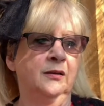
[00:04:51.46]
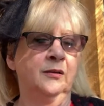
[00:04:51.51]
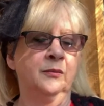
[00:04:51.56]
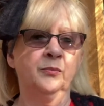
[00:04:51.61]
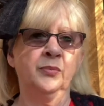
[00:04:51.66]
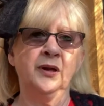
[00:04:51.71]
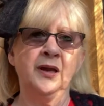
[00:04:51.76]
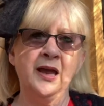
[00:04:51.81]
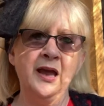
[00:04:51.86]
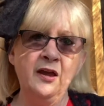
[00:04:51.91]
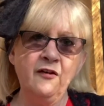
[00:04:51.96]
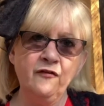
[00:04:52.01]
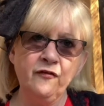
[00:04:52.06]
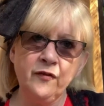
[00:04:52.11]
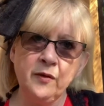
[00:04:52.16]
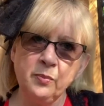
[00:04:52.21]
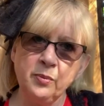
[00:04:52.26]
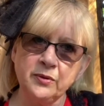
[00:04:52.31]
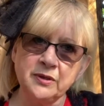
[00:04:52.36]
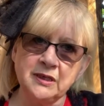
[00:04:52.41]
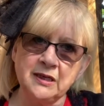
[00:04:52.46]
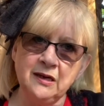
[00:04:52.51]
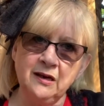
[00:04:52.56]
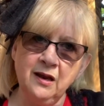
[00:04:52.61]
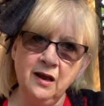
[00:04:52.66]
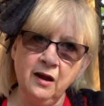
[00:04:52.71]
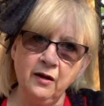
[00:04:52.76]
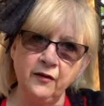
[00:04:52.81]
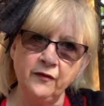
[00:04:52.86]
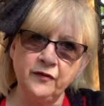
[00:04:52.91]
But everybody
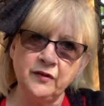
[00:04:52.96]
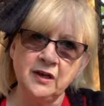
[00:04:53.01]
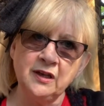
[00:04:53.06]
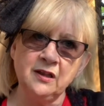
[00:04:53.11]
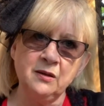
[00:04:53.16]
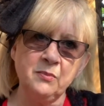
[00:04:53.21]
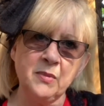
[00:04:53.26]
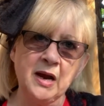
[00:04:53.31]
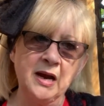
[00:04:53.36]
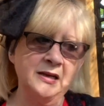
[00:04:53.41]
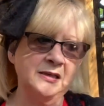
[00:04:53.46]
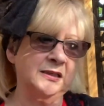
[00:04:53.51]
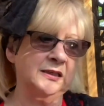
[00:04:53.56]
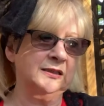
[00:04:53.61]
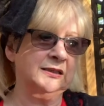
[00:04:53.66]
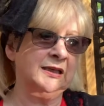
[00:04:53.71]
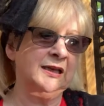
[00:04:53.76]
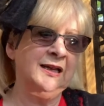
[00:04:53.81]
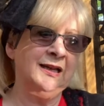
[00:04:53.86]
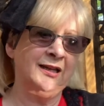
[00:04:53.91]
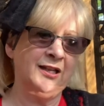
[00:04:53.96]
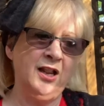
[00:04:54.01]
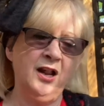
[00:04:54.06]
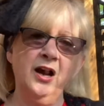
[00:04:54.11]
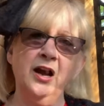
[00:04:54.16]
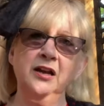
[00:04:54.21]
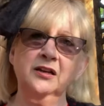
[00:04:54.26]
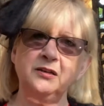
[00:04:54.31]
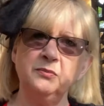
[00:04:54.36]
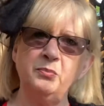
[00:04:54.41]
loved the miser's
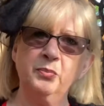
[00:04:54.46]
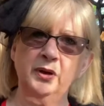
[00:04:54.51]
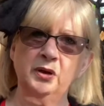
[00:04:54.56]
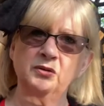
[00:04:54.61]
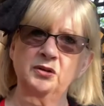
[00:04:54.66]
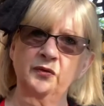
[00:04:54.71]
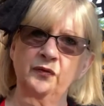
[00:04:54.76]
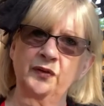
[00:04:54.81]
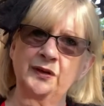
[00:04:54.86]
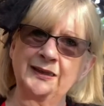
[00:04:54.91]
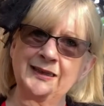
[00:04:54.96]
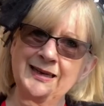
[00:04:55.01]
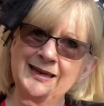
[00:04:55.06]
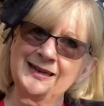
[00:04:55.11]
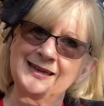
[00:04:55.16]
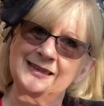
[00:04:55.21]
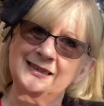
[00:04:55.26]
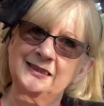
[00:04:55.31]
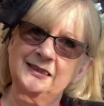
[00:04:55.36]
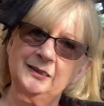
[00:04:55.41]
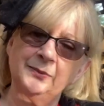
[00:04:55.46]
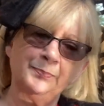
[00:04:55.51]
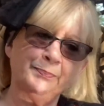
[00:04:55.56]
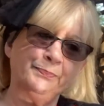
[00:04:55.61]
kind and beautiful niece.